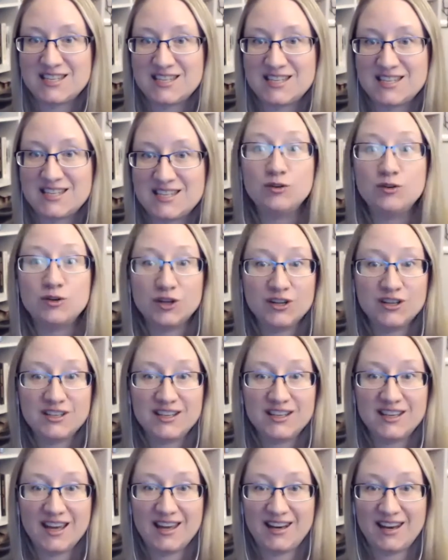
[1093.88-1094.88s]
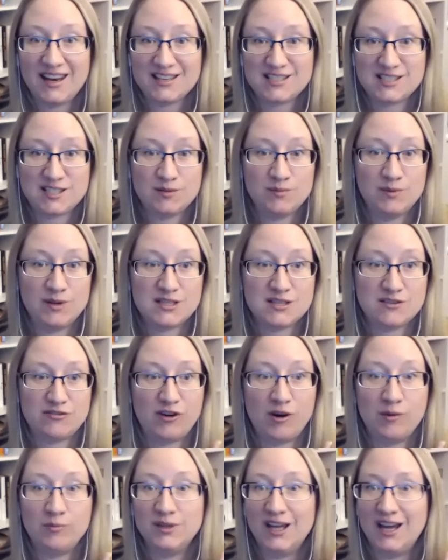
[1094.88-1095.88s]
And you could get estimates
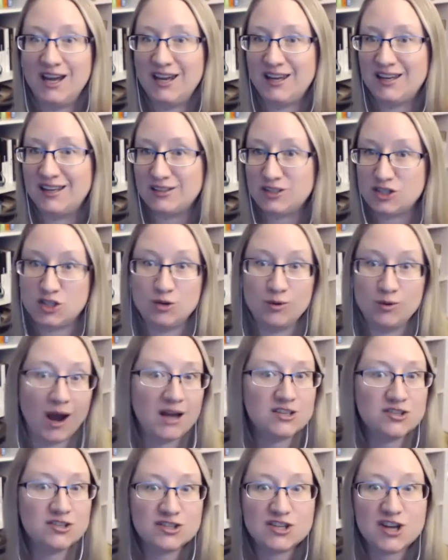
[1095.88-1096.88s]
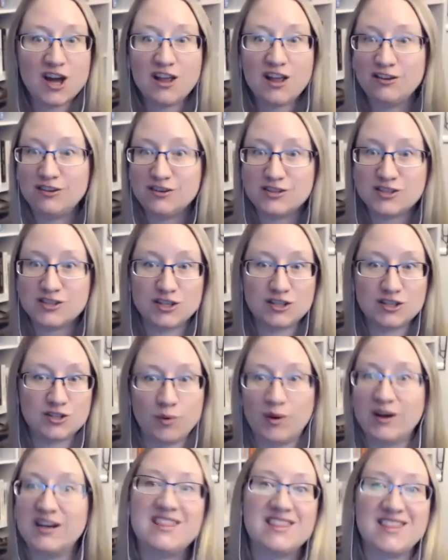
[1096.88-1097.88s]
from like $200 to
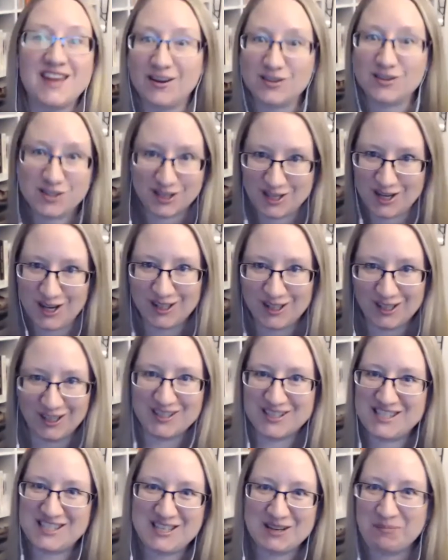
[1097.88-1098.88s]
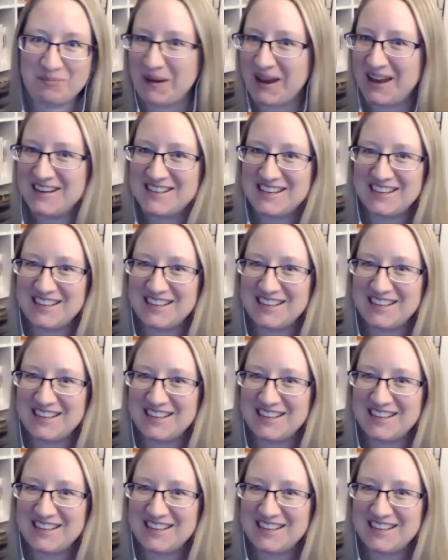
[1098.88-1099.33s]
$20,000, depending